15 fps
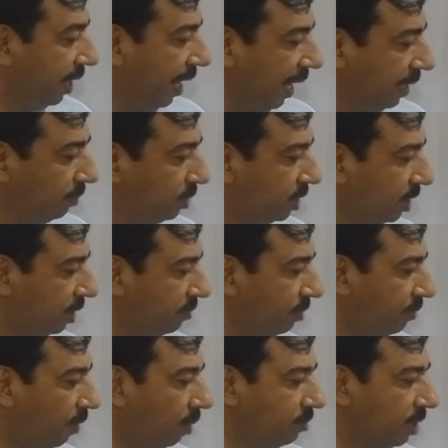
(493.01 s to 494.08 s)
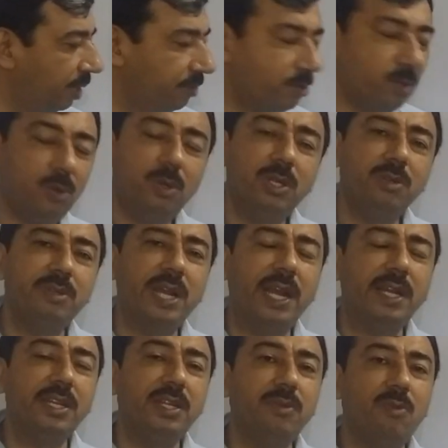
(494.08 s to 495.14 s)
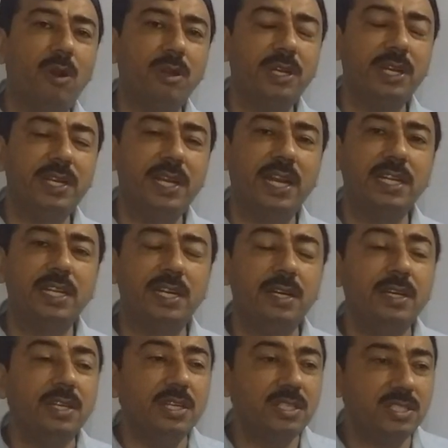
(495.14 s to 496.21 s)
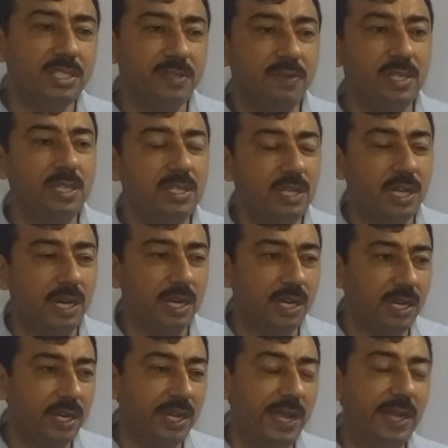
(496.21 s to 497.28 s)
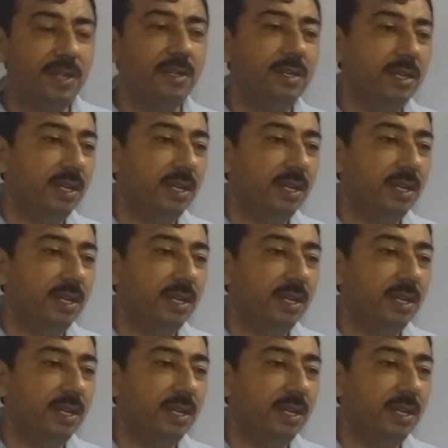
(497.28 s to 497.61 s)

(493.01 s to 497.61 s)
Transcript: Administrative reforms, I have told you that he wanted that a civil and